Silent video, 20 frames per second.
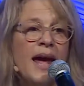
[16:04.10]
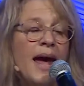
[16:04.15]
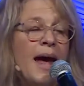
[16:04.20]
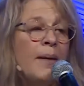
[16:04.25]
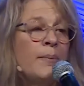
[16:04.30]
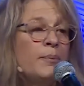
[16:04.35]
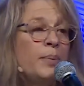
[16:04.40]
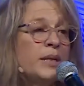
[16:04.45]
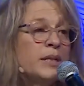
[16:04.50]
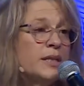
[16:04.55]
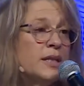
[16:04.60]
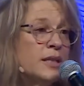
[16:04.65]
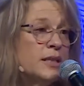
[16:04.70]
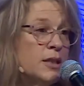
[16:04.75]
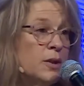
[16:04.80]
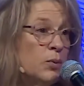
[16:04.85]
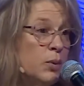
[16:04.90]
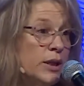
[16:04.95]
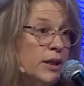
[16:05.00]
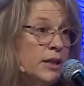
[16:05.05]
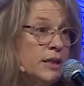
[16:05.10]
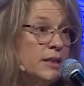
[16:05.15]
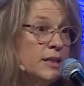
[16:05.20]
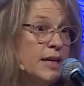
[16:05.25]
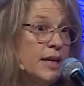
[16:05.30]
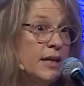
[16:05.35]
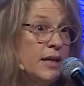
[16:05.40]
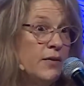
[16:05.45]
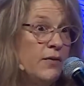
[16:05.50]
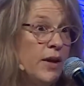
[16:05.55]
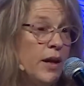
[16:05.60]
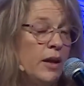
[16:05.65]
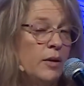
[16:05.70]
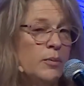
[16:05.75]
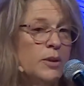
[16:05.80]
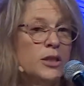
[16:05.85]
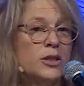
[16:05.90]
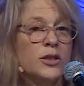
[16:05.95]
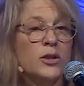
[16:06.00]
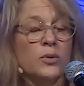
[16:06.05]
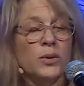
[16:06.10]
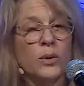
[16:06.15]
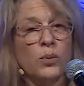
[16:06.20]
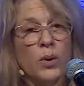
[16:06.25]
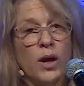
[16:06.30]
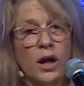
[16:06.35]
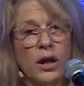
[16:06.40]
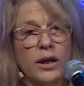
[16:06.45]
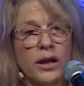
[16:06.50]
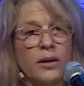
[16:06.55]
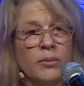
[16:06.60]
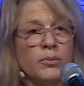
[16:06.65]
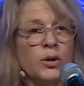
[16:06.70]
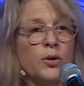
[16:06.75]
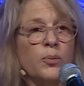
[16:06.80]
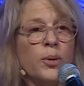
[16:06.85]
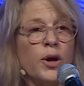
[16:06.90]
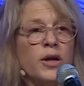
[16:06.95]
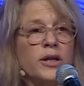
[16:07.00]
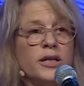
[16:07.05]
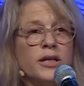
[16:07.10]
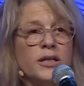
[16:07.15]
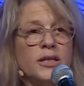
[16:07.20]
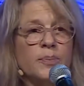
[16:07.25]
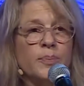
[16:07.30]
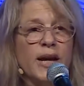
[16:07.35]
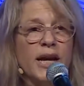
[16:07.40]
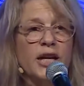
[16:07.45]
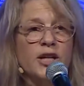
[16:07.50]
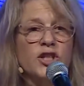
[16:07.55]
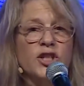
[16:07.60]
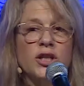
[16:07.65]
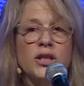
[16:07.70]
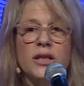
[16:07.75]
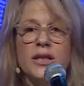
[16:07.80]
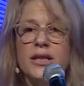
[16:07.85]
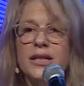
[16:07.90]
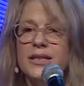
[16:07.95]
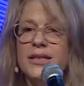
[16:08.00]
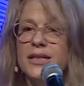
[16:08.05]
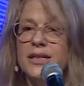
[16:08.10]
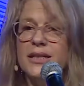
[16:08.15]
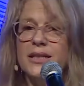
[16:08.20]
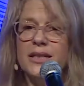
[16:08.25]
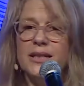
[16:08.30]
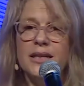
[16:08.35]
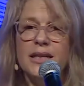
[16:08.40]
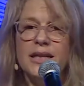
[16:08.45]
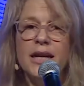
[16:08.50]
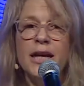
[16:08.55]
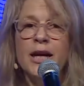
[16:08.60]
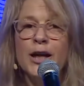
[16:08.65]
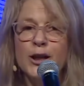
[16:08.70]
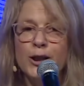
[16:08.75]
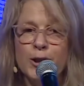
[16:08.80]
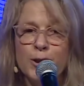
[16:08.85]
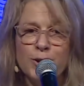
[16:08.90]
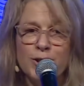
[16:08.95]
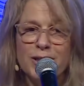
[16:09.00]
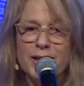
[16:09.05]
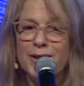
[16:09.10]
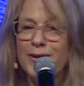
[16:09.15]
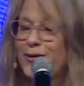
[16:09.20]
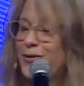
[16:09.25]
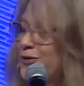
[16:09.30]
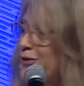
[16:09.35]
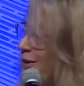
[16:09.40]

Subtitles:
and business and real estate development. So we welcome your participation. This is an inclusive,